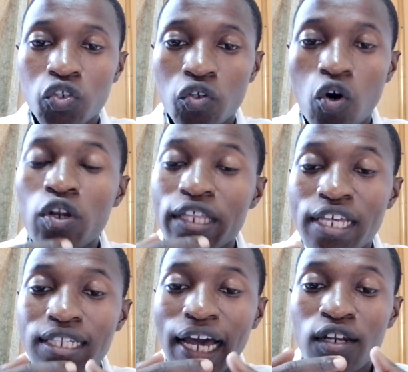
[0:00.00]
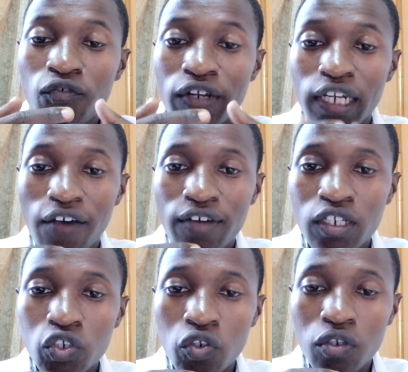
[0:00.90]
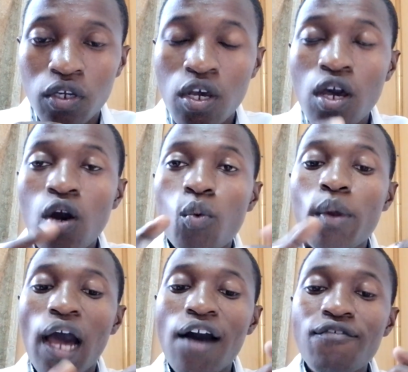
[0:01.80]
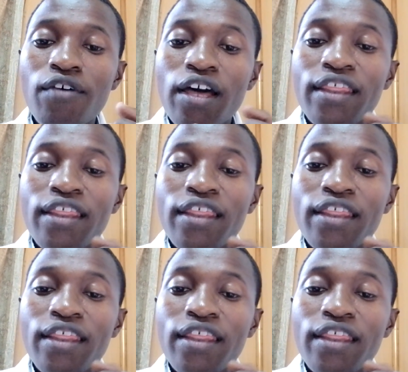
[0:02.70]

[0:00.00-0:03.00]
or this kind of intervention. We have